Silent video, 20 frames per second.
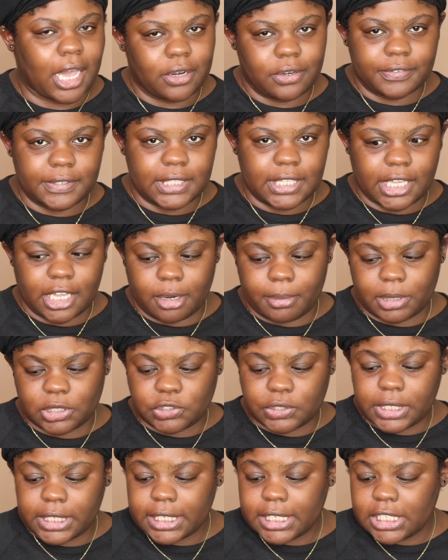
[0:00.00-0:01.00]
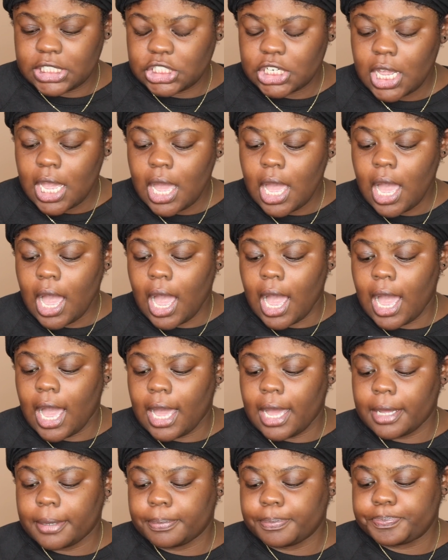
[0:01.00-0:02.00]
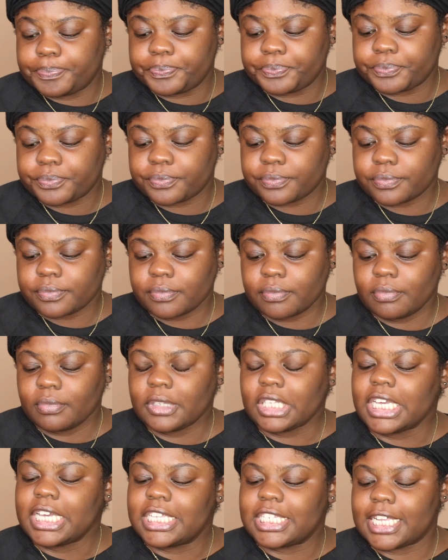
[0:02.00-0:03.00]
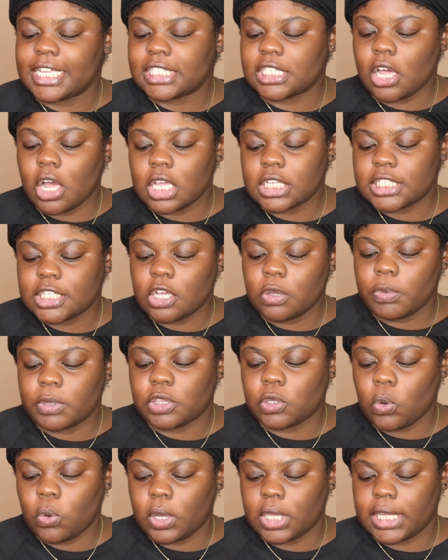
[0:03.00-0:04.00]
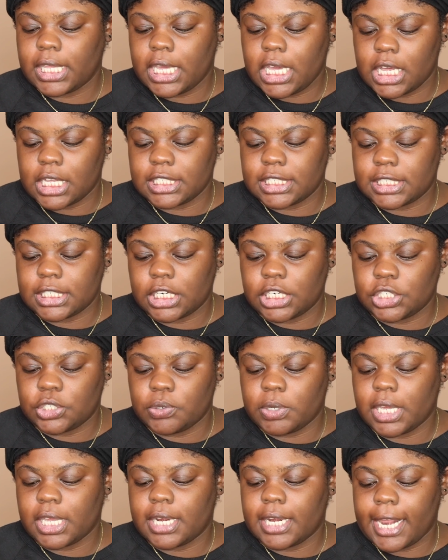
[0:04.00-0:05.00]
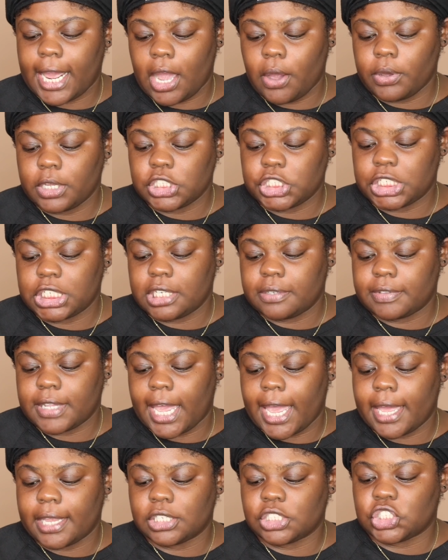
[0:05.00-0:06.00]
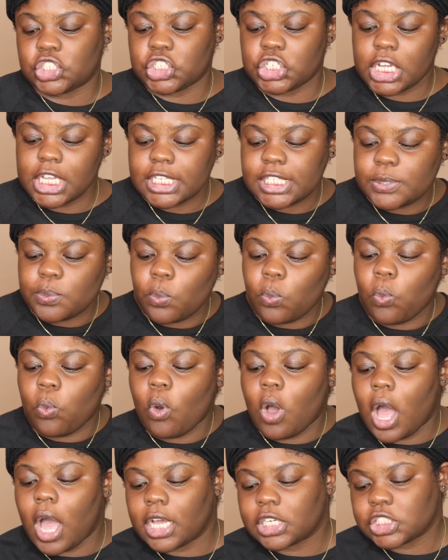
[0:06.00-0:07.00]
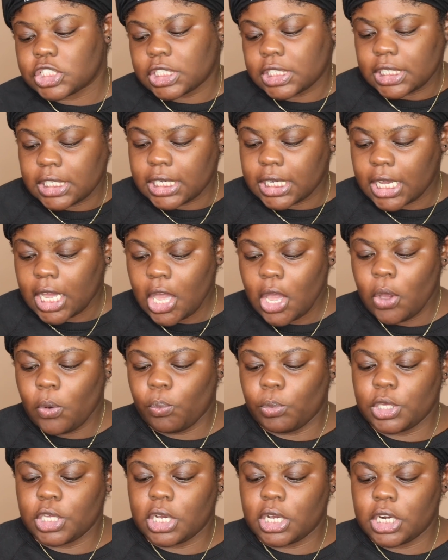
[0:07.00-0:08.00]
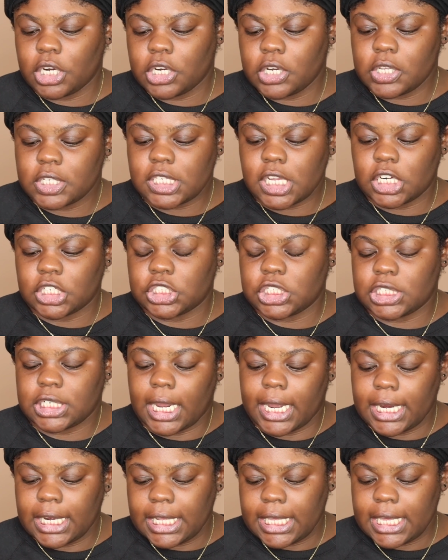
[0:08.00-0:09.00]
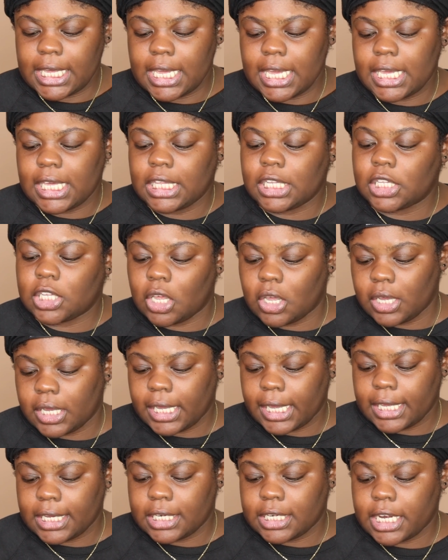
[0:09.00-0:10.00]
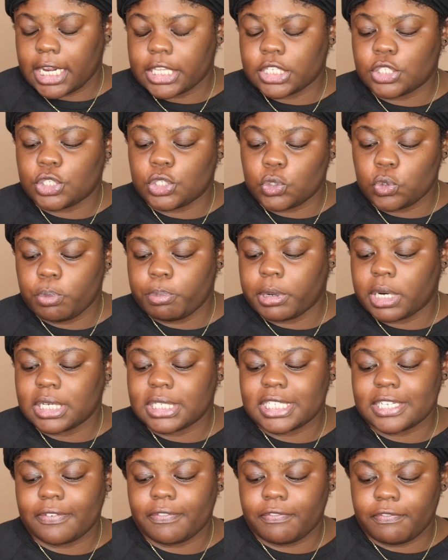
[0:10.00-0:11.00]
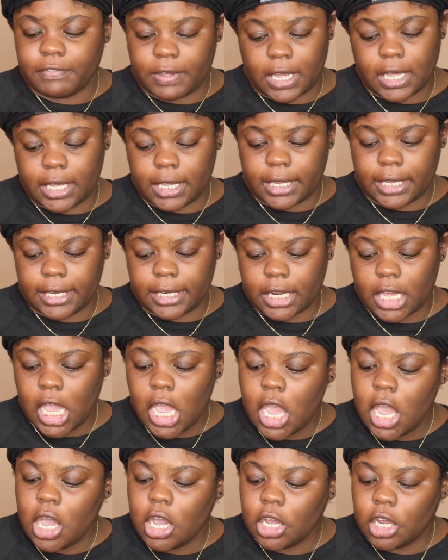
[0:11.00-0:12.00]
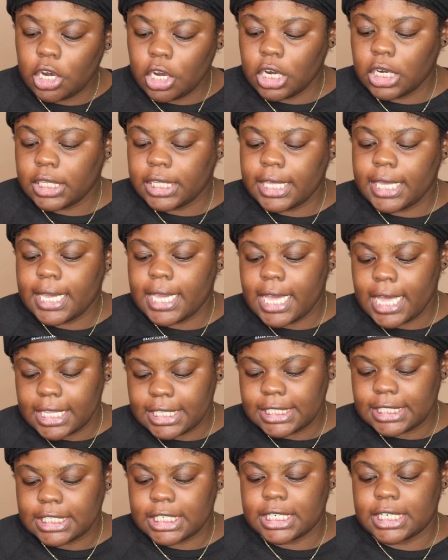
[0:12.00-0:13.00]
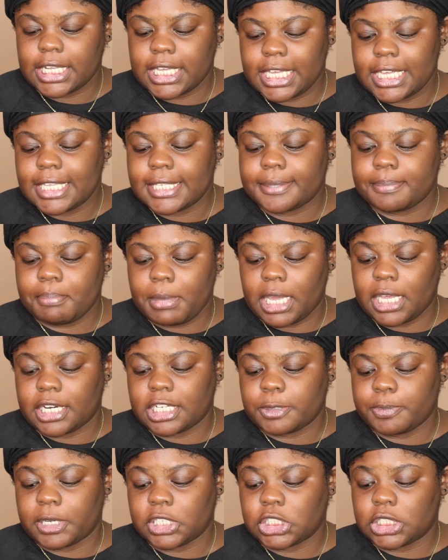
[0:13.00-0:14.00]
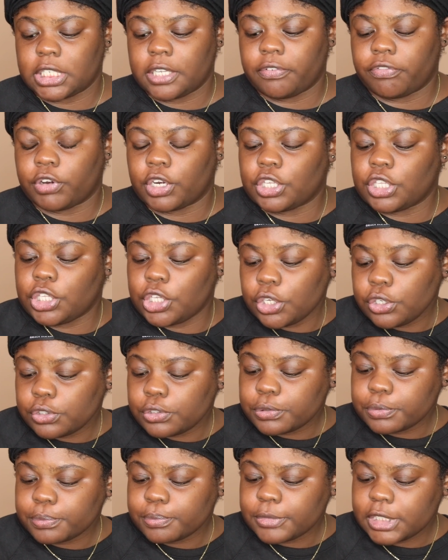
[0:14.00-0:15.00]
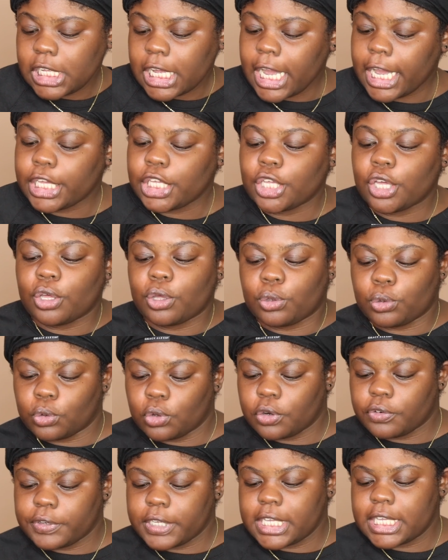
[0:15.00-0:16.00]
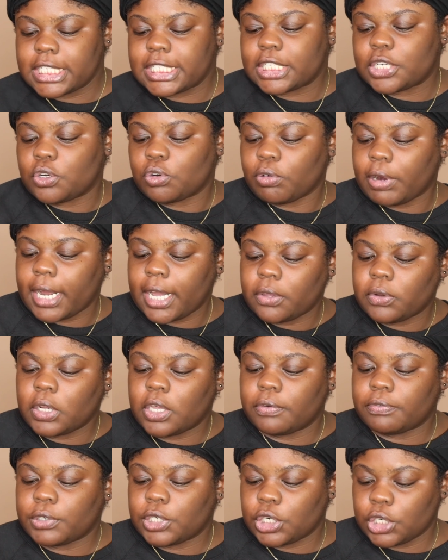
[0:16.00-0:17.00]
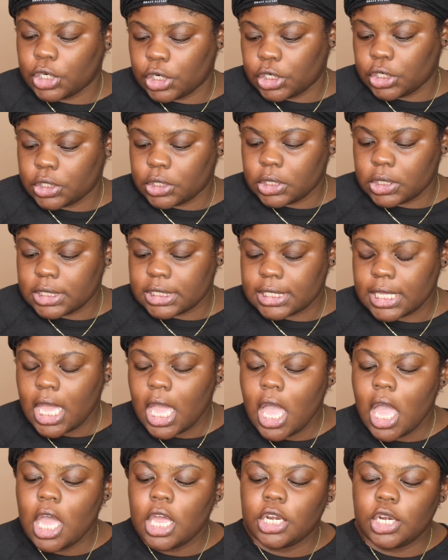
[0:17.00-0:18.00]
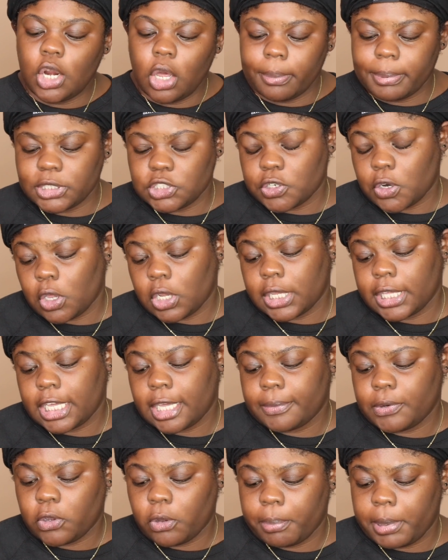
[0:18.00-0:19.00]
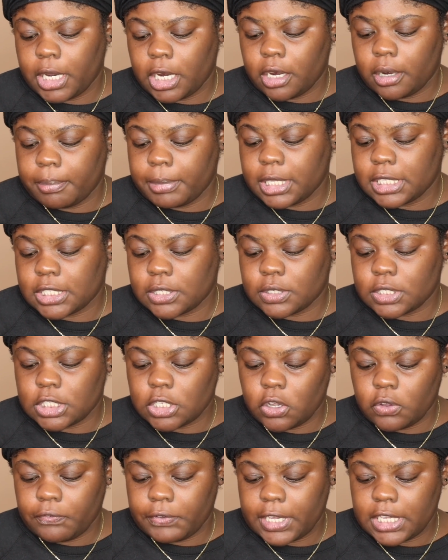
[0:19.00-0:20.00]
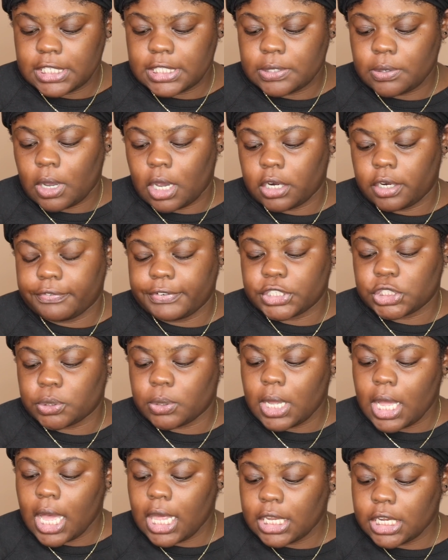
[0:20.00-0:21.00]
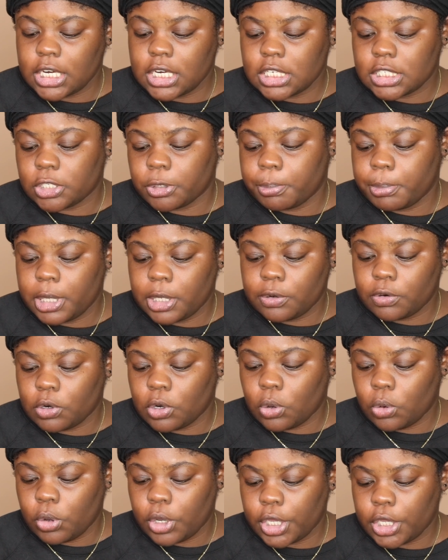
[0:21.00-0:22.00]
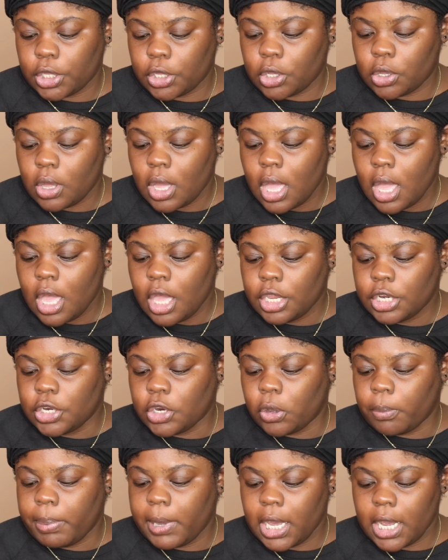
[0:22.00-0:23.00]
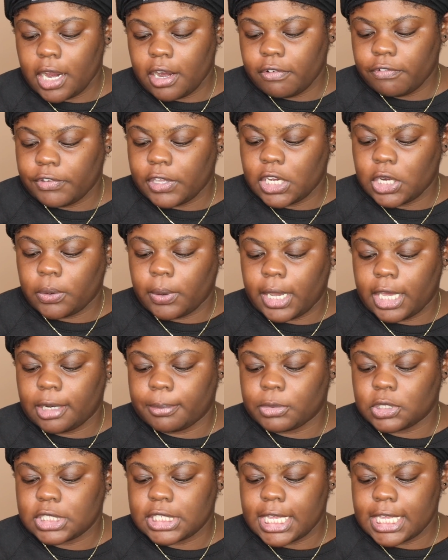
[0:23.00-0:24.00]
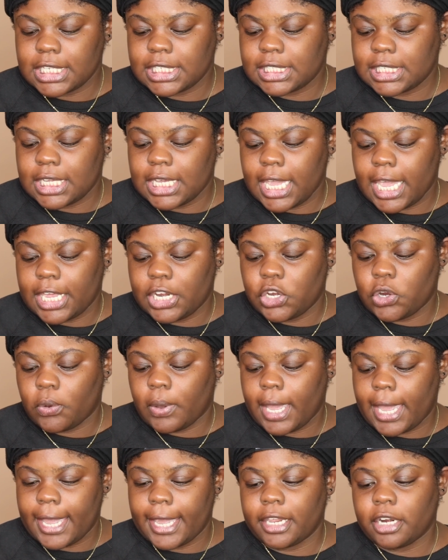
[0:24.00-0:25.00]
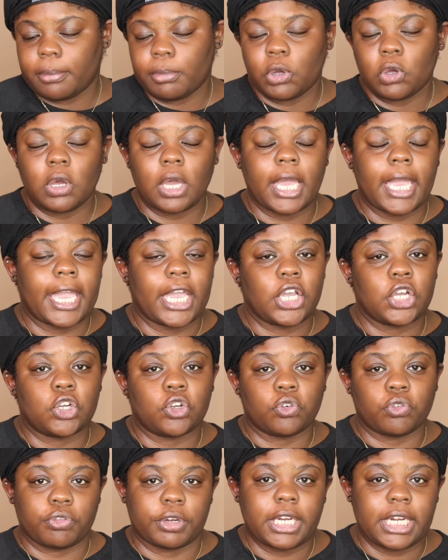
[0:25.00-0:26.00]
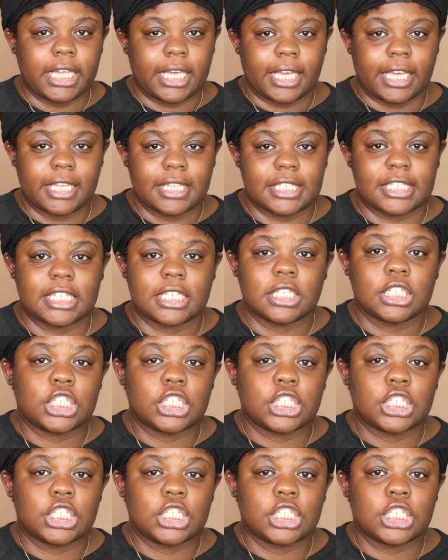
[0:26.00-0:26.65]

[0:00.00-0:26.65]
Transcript: I don't really care about shrinkage. Um, it says also with Coily Custard, you can now achieve that just wash look when your curls are shiny, elongated, and super defined. Curly Custard is made especially for you and your glorious crown of curls. No petroleum, no parabens, no sulfates, no artificial colors, no mineral oil, no paraffin, no animal testing, and no animal ingredients.